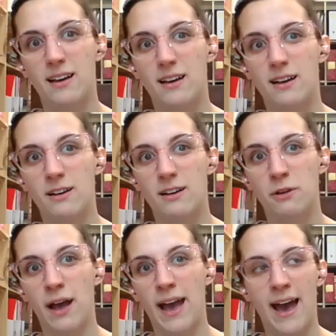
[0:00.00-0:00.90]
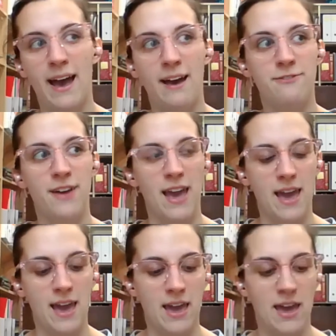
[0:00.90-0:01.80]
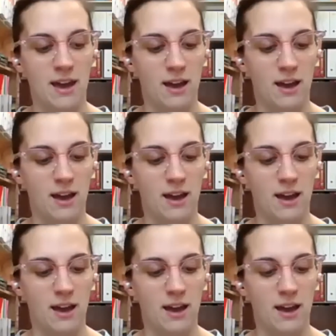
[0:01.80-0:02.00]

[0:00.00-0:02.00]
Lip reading: I have a